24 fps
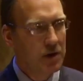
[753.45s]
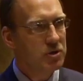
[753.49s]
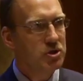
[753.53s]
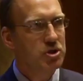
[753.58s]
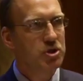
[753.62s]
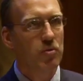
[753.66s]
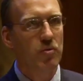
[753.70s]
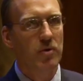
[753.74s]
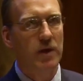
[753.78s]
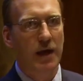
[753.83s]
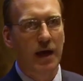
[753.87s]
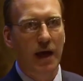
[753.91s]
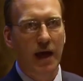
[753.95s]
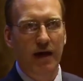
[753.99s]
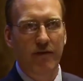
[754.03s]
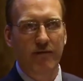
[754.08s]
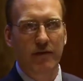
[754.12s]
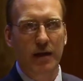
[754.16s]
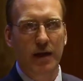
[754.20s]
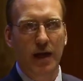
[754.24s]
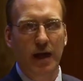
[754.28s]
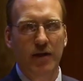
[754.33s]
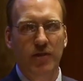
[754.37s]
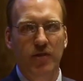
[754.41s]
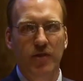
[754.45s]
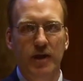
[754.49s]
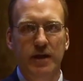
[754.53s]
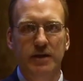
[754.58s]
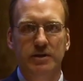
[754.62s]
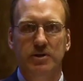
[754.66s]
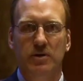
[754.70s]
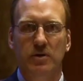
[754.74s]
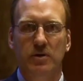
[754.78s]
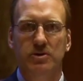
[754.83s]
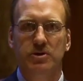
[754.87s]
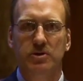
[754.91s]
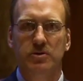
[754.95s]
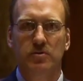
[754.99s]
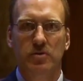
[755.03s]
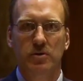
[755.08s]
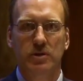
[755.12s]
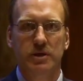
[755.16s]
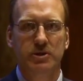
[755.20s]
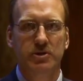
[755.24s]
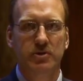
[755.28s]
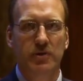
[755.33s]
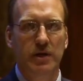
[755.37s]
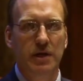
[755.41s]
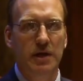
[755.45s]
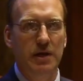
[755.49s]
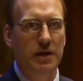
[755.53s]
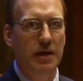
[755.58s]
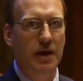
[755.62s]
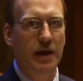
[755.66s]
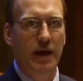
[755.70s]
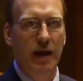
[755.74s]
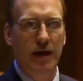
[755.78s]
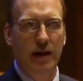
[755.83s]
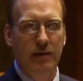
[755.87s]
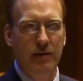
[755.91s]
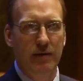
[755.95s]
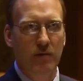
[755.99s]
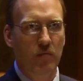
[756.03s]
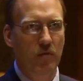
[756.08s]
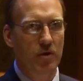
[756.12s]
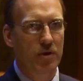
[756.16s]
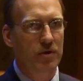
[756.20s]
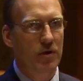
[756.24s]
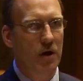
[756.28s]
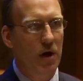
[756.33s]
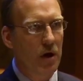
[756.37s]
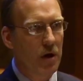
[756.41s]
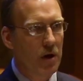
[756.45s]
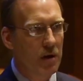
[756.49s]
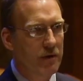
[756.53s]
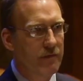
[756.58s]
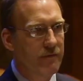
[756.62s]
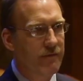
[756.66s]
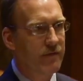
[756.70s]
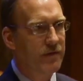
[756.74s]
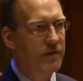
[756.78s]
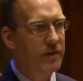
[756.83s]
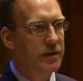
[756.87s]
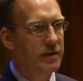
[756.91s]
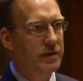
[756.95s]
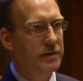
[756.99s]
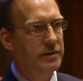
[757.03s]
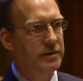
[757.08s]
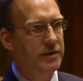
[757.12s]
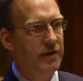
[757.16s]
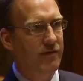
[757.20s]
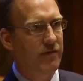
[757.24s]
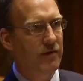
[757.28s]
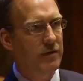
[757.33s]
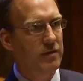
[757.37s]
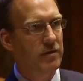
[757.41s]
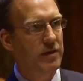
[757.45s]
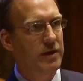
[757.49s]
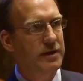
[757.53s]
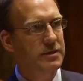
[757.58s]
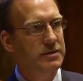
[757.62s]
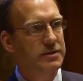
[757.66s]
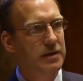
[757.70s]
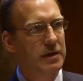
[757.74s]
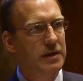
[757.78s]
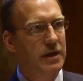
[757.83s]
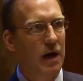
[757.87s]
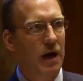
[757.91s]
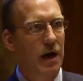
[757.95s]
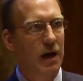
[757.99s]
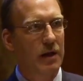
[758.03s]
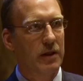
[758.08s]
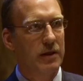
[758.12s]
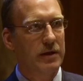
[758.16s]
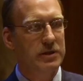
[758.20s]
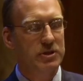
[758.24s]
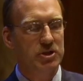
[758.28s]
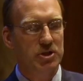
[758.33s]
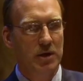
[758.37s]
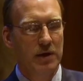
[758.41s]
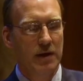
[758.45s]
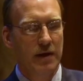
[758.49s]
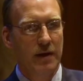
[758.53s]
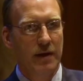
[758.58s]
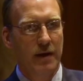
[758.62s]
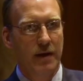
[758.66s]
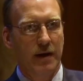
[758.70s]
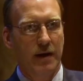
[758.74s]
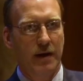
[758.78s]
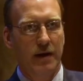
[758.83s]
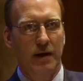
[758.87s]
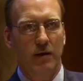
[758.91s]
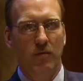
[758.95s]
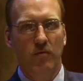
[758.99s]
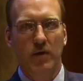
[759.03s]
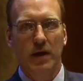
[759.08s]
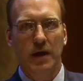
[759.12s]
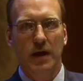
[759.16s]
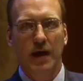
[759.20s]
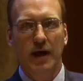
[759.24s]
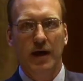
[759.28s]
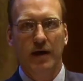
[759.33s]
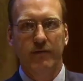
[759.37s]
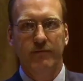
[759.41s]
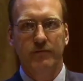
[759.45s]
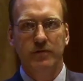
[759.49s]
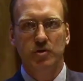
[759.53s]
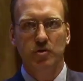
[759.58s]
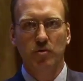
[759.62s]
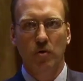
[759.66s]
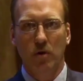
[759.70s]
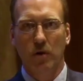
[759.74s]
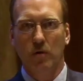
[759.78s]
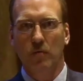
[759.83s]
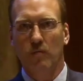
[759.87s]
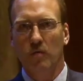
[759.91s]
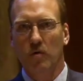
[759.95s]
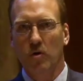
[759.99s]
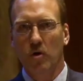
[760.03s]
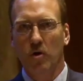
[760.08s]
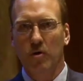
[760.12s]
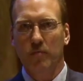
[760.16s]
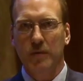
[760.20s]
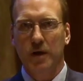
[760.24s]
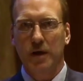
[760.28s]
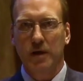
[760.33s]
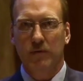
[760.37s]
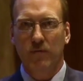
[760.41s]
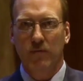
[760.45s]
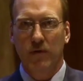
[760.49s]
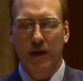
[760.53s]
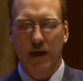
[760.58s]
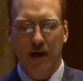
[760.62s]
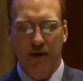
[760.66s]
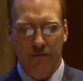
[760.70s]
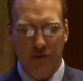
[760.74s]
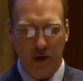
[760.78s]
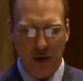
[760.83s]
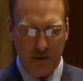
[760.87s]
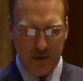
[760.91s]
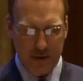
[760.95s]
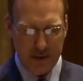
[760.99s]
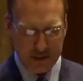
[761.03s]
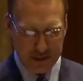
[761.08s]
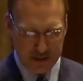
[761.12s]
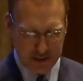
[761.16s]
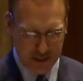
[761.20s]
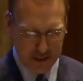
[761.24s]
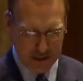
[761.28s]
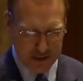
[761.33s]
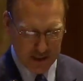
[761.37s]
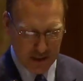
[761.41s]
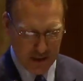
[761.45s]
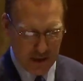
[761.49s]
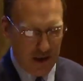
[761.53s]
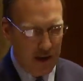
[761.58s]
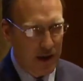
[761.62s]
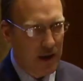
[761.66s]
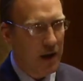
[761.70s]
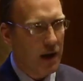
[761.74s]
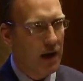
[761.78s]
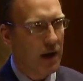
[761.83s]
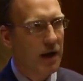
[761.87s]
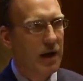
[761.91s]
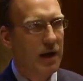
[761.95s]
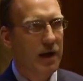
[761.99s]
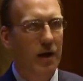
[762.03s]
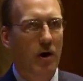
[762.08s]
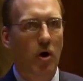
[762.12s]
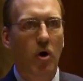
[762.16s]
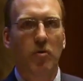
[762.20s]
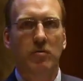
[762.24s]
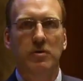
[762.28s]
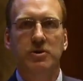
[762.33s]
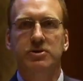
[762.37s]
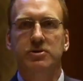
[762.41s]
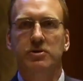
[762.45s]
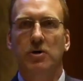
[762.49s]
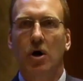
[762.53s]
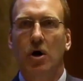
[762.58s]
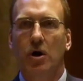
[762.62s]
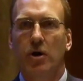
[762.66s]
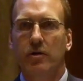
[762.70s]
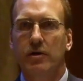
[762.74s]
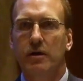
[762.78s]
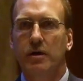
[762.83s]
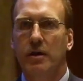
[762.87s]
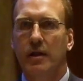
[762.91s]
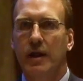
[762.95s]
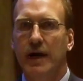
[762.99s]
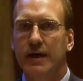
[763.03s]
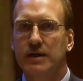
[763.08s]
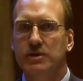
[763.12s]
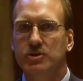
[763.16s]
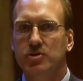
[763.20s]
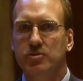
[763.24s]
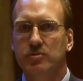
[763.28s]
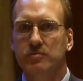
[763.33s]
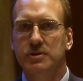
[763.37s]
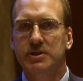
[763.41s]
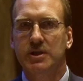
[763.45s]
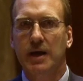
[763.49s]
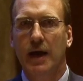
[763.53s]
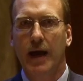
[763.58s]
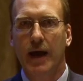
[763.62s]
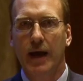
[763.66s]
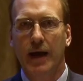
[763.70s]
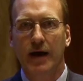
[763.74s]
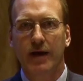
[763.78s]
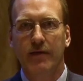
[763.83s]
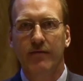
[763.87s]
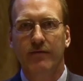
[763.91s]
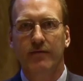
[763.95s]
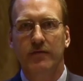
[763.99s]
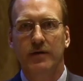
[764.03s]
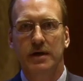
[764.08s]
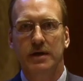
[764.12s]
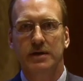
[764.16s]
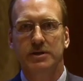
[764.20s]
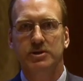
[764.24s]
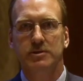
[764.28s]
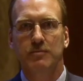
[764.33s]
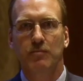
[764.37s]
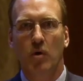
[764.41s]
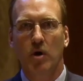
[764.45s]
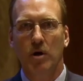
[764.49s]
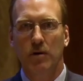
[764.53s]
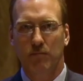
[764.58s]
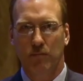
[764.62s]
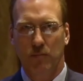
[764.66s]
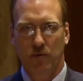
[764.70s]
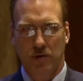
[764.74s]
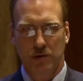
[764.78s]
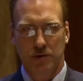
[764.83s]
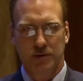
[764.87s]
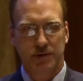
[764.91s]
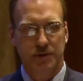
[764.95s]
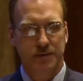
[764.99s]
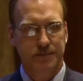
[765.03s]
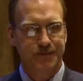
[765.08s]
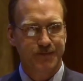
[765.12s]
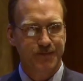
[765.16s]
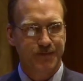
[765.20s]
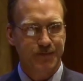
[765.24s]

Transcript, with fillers: Do we have a lot of things at our school district? Yeah. With all of the different things in college, uh, we have dual enrollment, we have all these things. Uh, almost all the classrooms have uh, smart boards.